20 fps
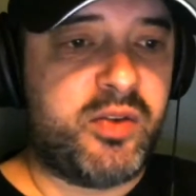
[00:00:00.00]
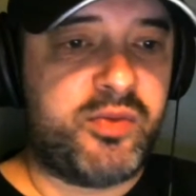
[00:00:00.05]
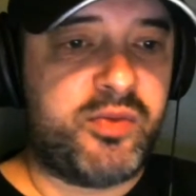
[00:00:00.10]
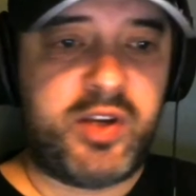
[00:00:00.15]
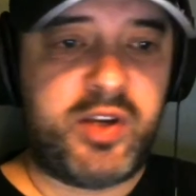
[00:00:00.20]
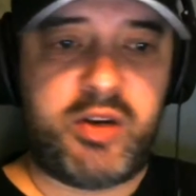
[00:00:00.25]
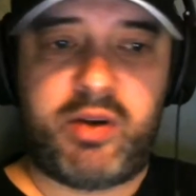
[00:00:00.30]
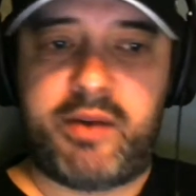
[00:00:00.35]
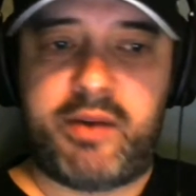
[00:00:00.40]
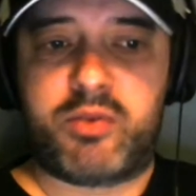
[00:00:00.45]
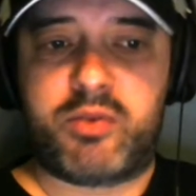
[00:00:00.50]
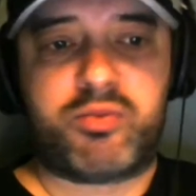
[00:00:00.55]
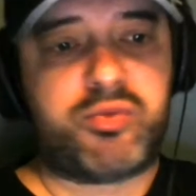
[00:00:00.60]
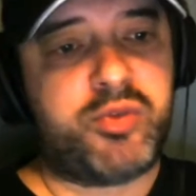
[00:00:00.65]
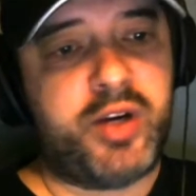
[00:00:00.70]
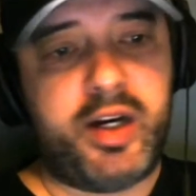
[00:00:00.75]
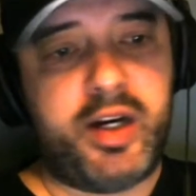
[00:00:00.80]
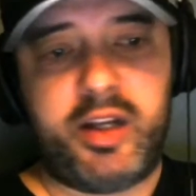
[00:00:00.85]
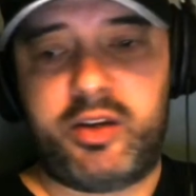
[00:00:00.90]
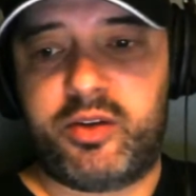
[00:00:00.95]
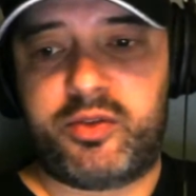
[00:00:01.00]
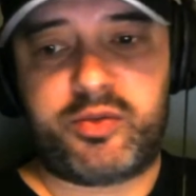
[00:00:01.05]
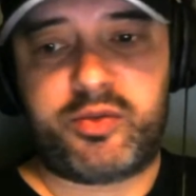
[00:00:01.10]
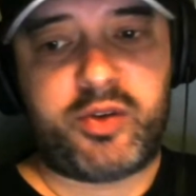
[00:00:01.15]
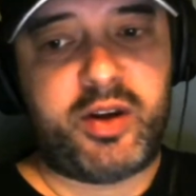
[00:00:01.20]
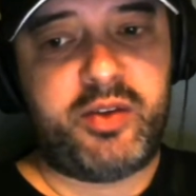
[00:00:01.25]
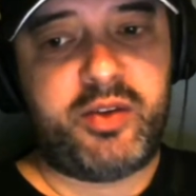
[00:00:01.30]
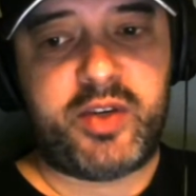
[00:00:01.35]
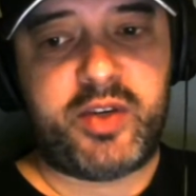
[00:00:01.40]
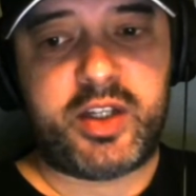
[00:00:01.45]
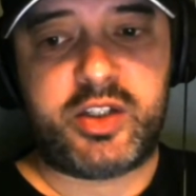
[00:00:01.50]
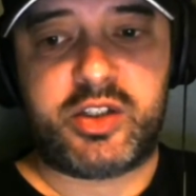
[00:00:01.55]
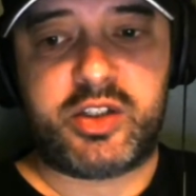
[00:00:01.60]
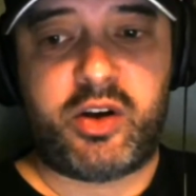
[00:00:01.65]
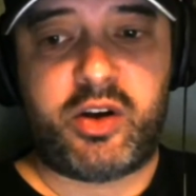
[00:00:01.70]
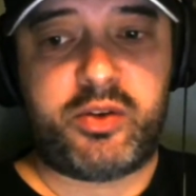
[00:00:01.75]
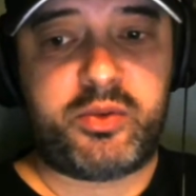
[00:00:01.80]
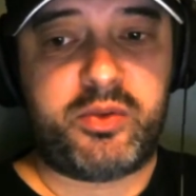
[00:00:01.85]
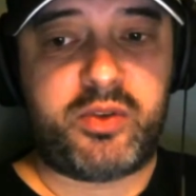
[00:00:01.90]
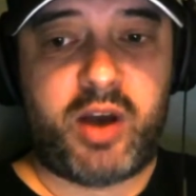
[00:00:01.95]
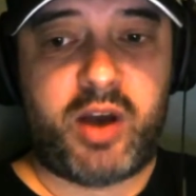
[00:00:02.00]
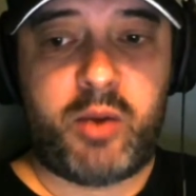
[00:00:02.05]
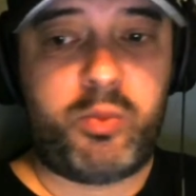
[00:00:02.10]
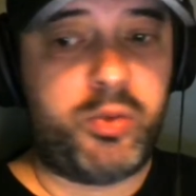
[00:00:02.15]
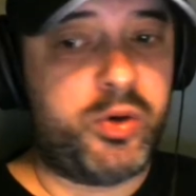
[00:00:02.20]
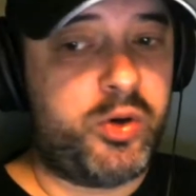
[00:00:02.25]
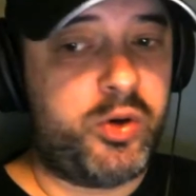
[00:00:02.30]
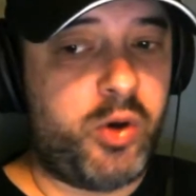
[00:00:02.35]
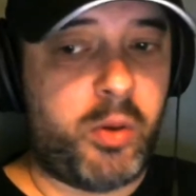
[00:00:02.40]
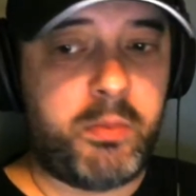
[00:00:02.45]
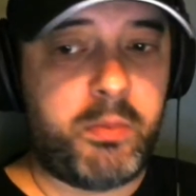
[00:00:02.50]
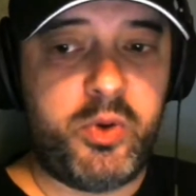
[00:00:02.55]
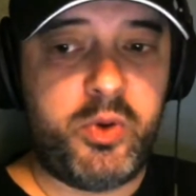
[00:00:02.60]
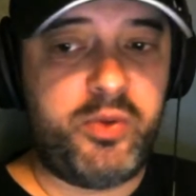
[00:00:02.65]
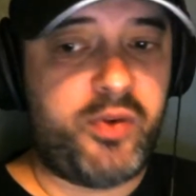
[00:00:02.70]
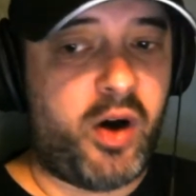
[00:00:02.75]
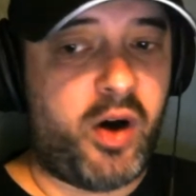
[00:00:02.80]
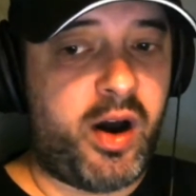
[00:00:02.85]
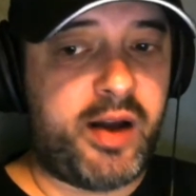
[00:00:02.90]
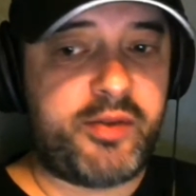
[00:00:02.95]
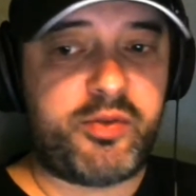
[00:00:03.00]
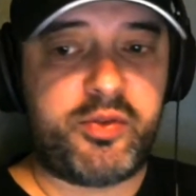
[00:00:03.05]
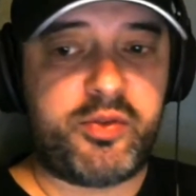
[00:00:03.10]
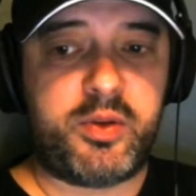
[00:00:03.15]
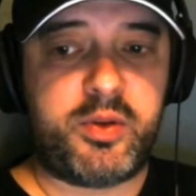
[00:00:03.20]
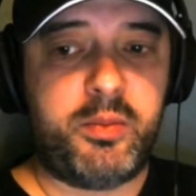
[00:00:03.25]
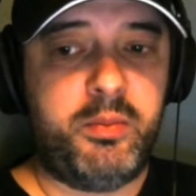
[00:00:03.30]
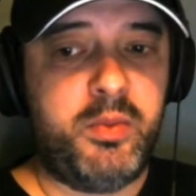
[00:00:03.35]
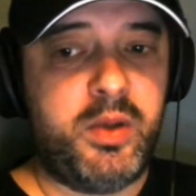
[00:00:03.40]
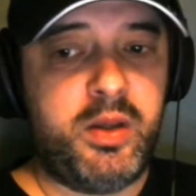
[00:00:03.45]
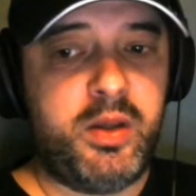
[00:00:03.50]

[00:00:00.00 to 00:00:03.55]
Villa have a really good free fixtures afterwards. I would not move either of them.